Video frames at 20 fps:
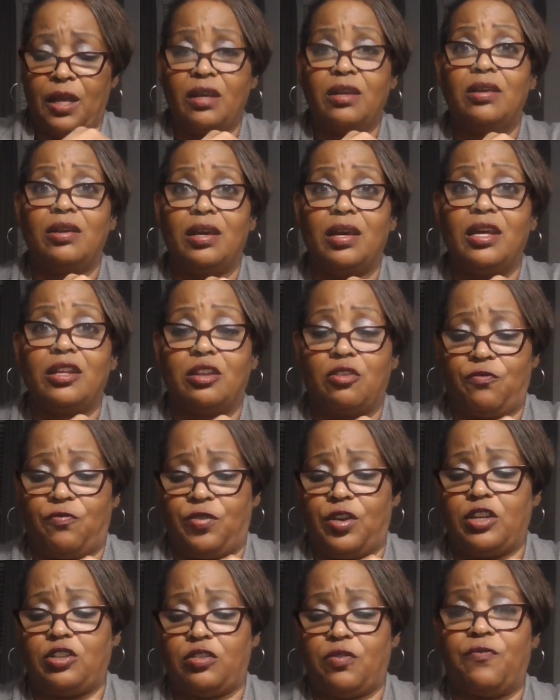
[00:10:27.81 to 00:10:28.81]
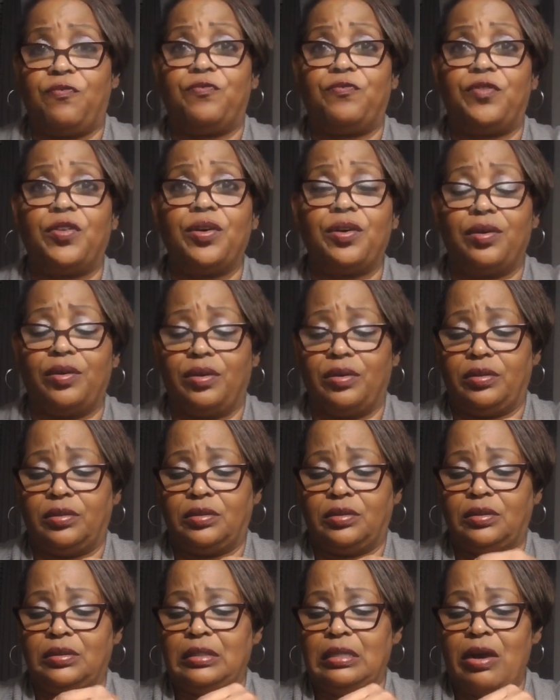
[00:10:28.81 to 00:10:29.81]
You get your full.
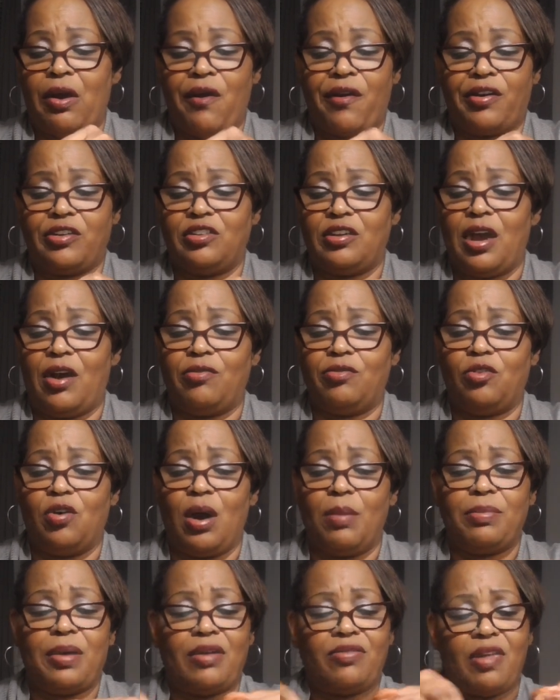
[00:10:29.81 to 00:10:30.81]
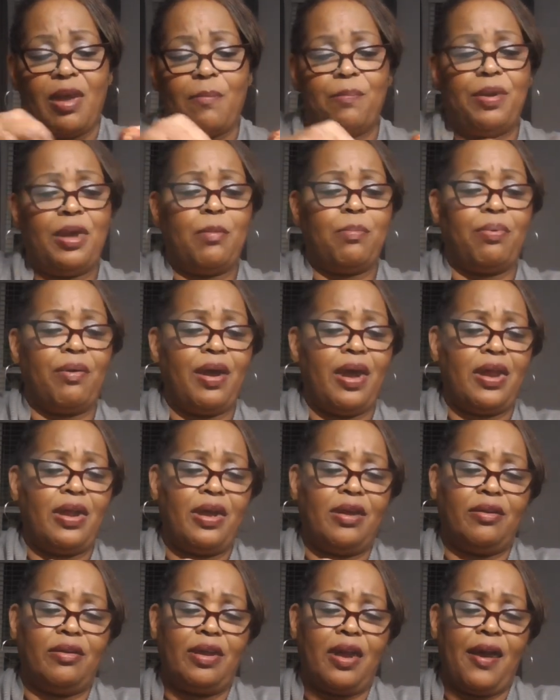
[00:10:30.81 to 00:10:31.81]
Because y'all know I'm not that big bread
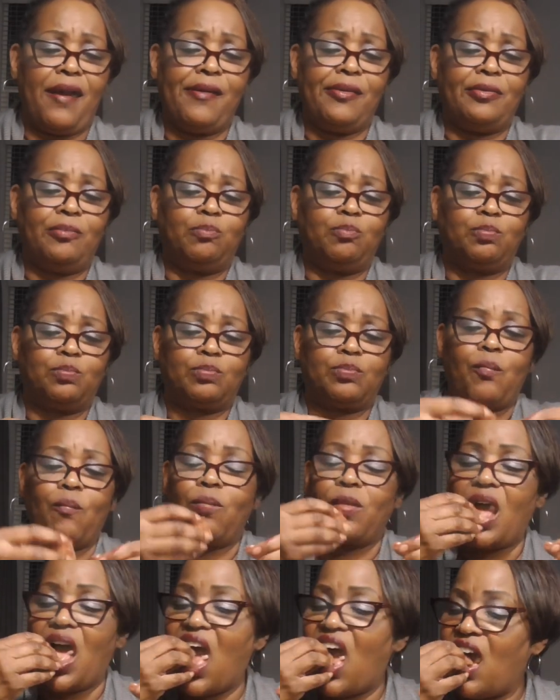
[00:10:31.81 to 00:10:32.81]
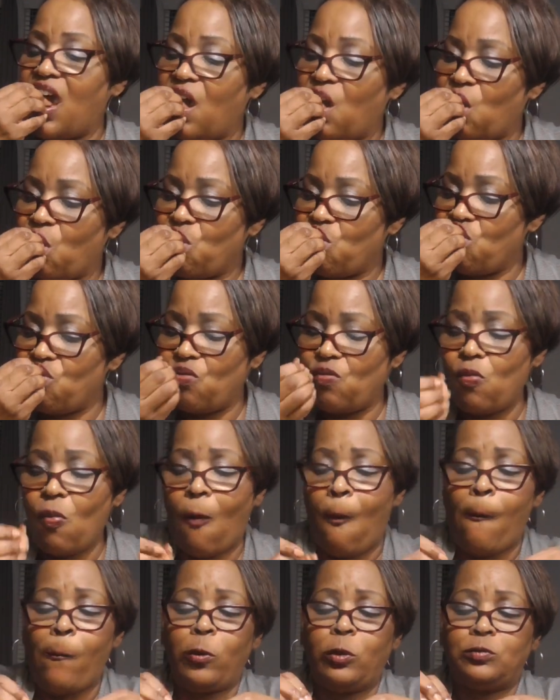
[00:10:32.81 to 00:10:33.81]
eater, y'all.
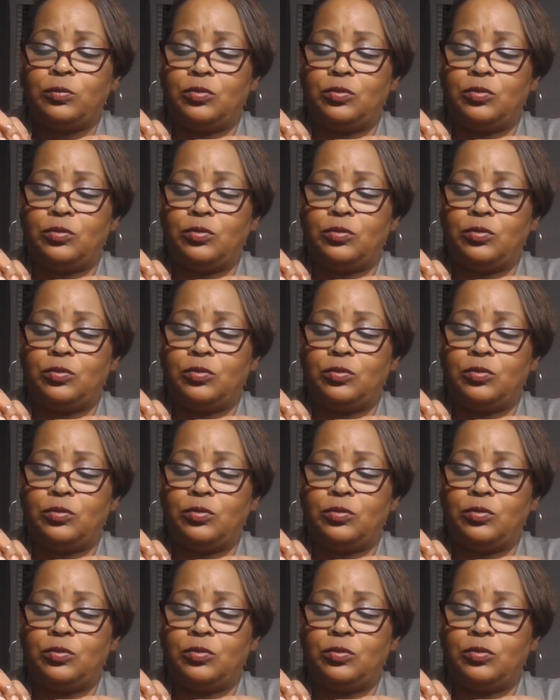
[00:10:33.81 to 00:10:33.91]
Mm-hmm.